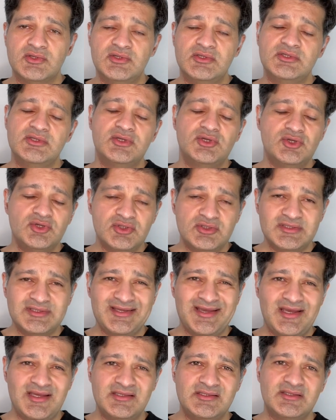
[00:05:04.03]
it's a good
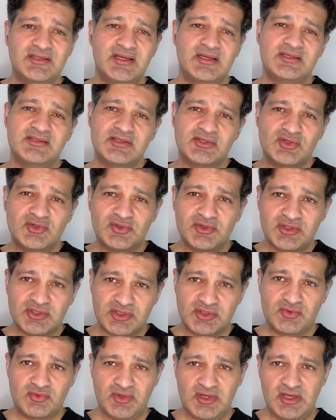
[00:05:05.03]
test as a sort of
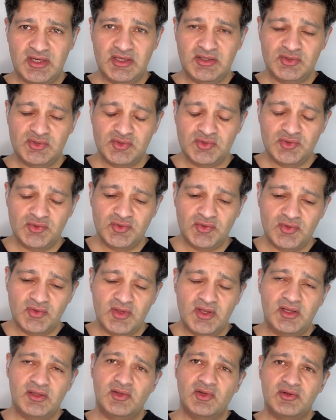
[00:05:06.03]
screening
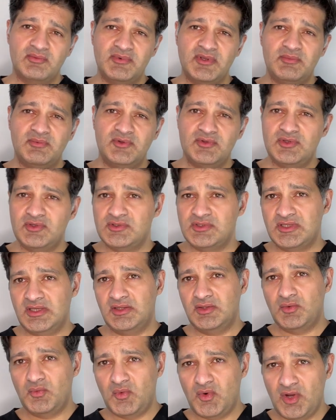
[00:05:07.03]
tool. A lot of people use it
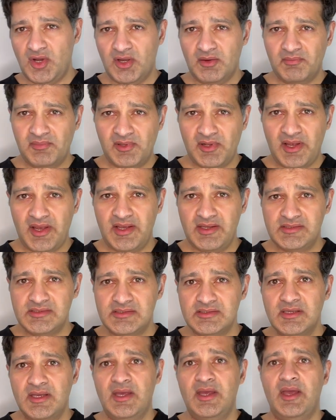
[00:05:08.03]
in the
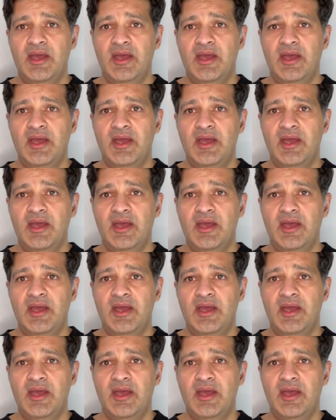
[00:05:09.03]
workplace.